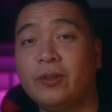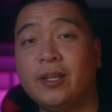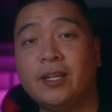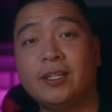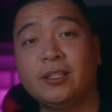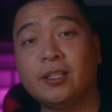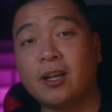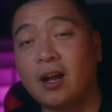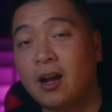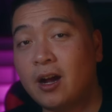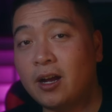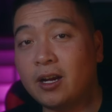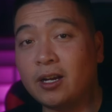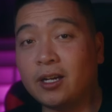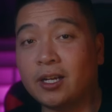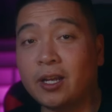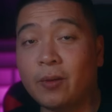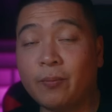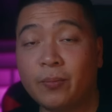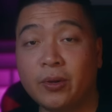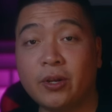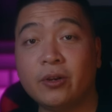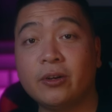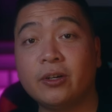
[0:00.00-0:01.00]
this on a
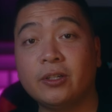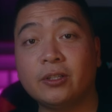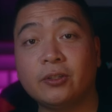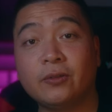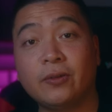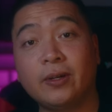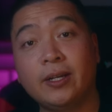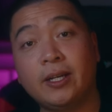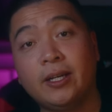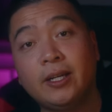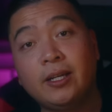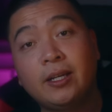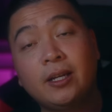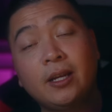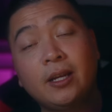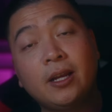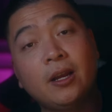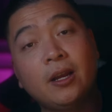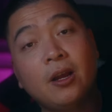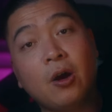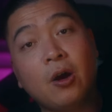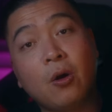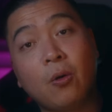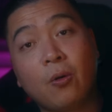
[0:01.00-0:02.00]
computer screen
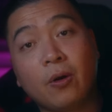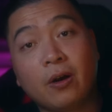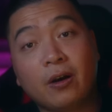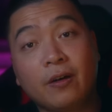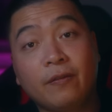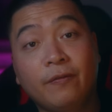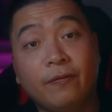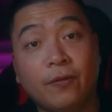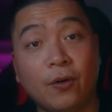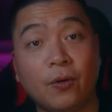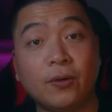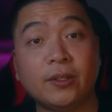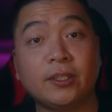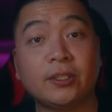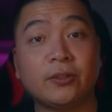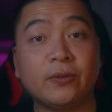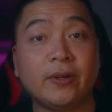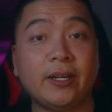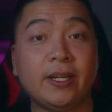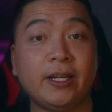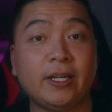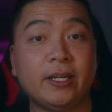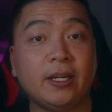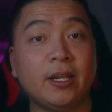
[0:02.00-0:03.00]
or a phone
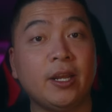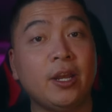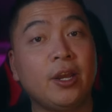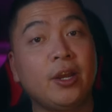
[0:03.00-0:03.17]
screen,